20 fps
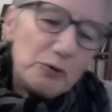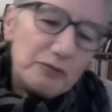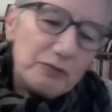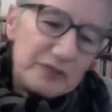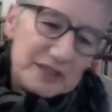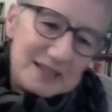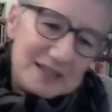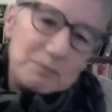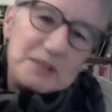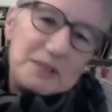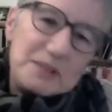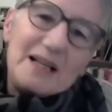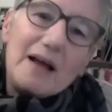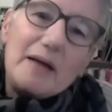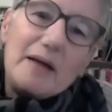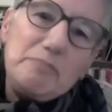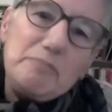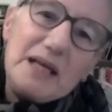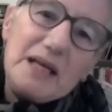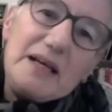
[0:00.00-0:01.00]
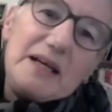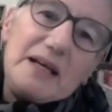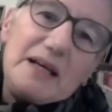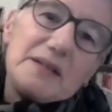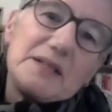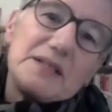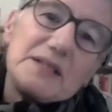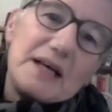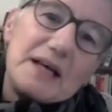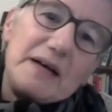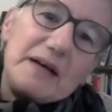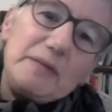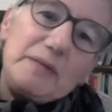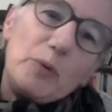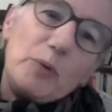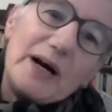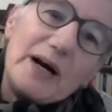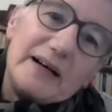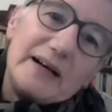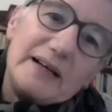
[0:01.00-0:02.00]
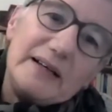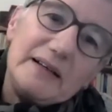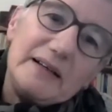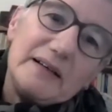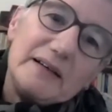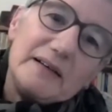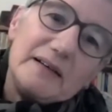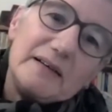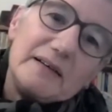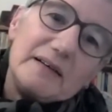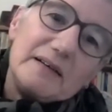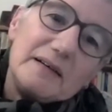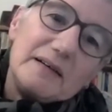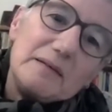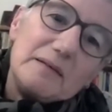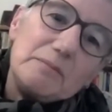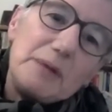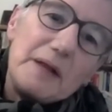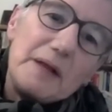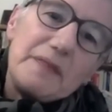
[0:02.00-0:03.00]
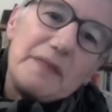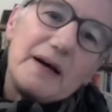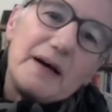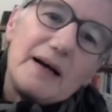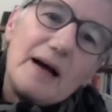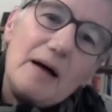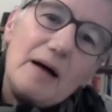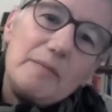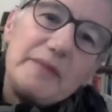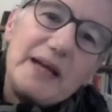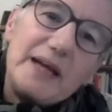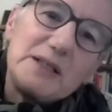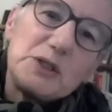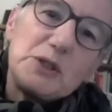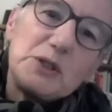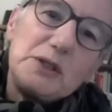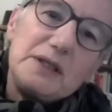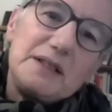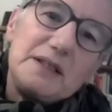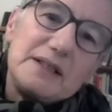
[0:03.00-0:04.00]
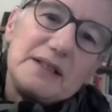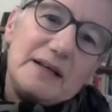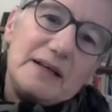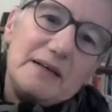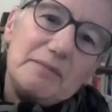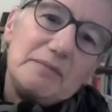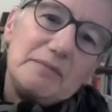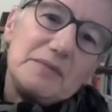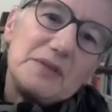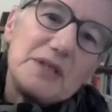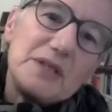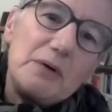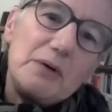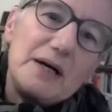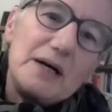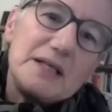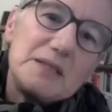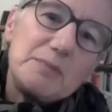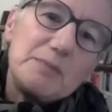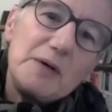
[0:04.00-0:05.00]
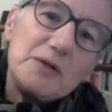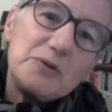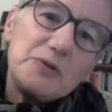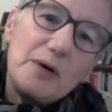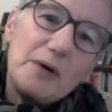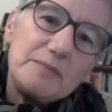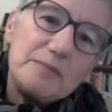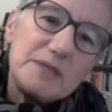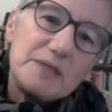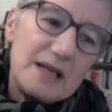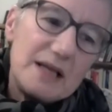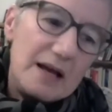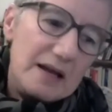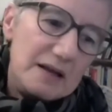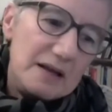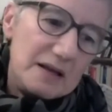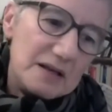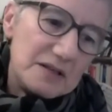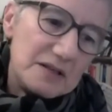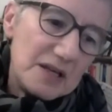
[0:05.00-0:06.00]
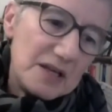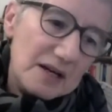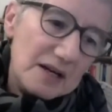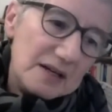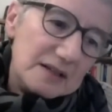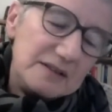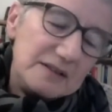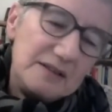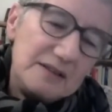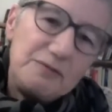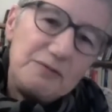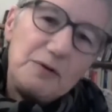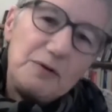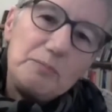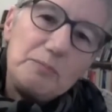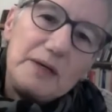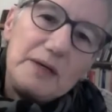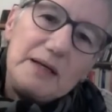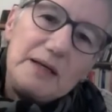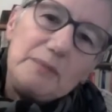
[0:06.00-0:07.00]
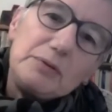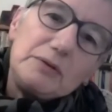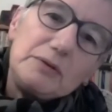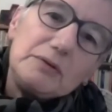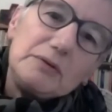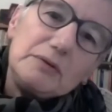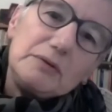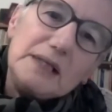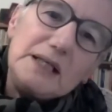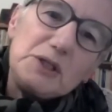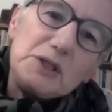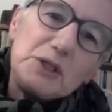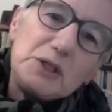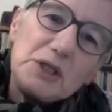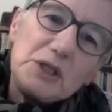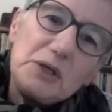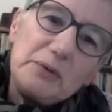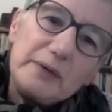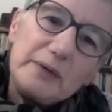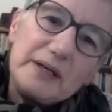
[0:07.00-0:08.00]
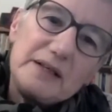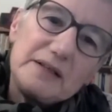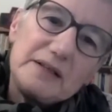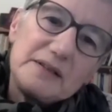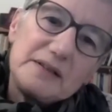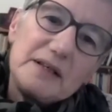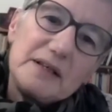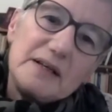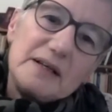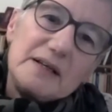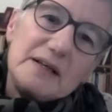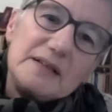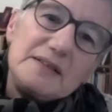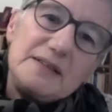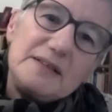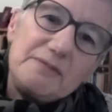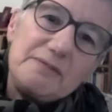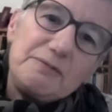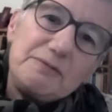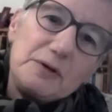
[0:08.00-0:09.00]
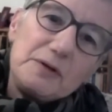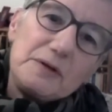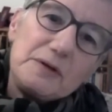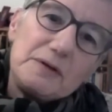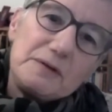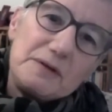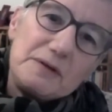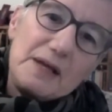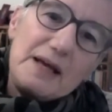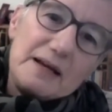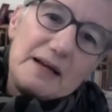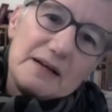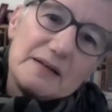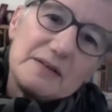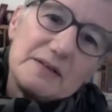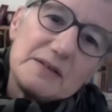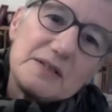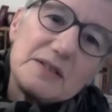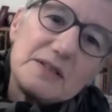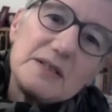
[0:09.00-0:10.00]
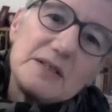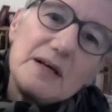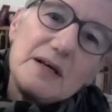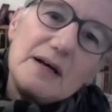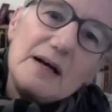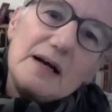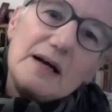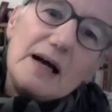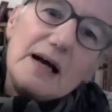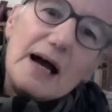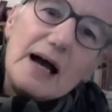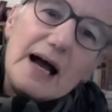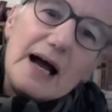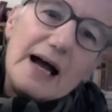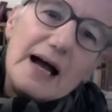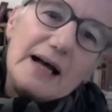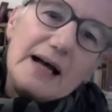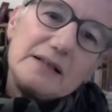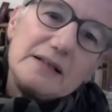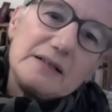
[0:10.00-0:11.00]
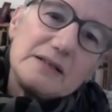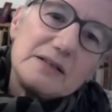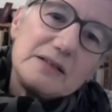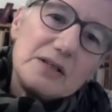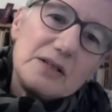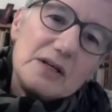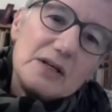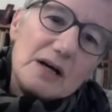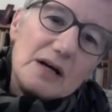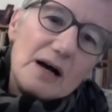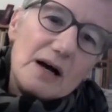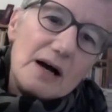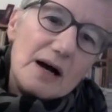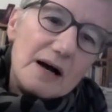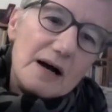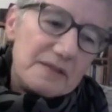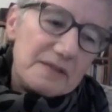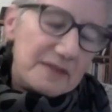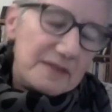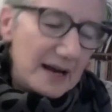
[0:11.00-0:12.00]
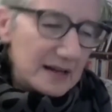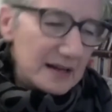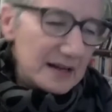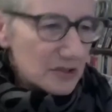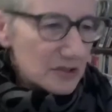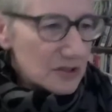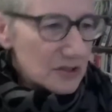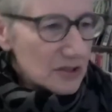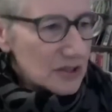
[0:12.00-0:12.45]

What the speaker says: for somebody like me in the same way, but that come naturally to him. So I suppose what I'm saying is different people intuit different things, and that